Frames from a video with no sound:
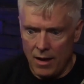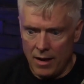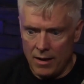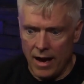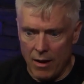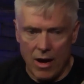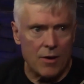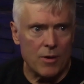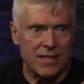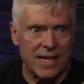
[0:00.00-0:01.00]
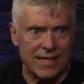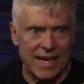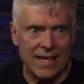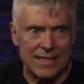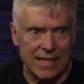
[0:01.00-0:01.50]
Now, how do I
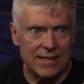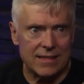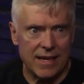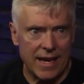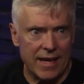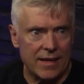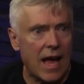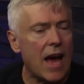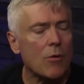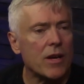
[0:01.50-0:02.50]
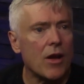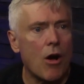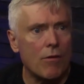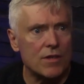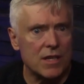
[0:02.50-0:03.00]
10X it? And how do I
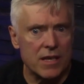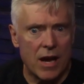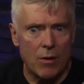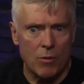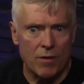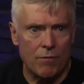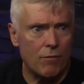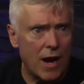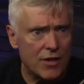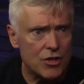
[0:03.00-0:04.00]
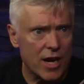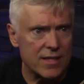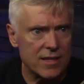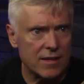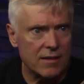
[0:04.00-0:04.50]
all of a sudden now I want to
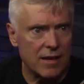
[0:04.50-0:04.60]
franchise it?